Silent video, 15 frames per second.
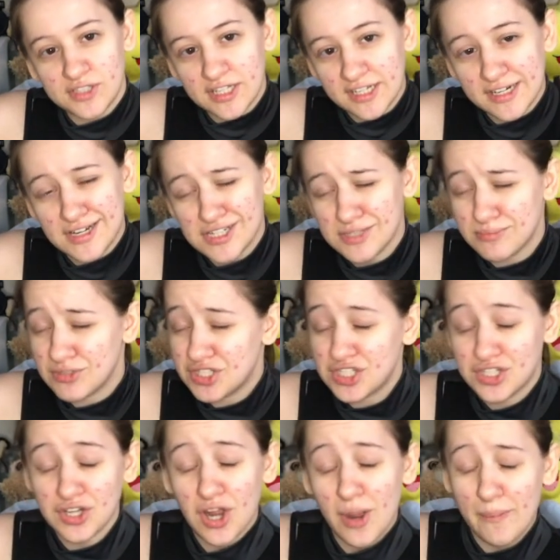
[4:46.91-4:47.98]
that connection but she
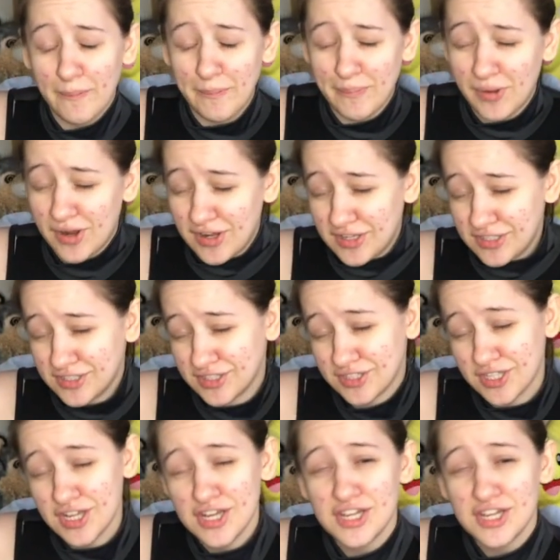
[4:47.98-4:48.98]
can't because